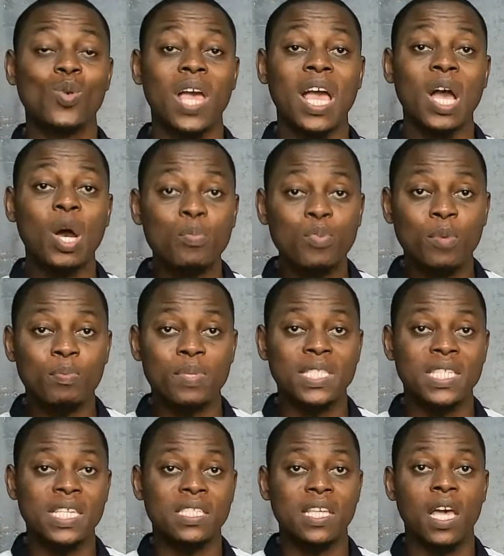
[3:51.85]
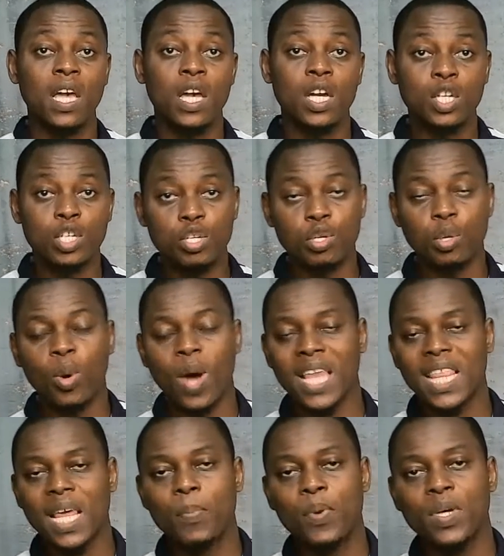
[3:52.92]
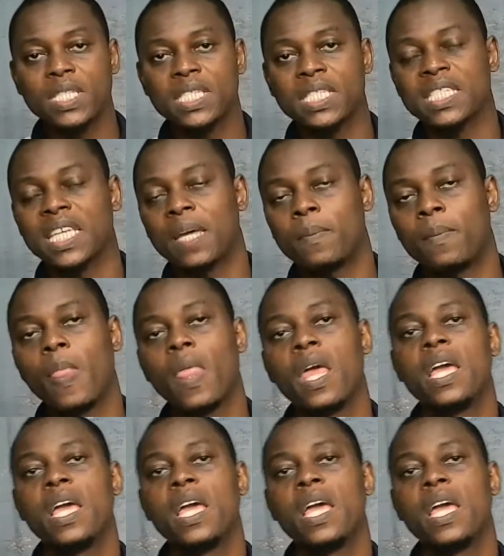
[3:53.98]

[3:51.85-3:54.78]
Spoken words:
help your business grow. At that point in time,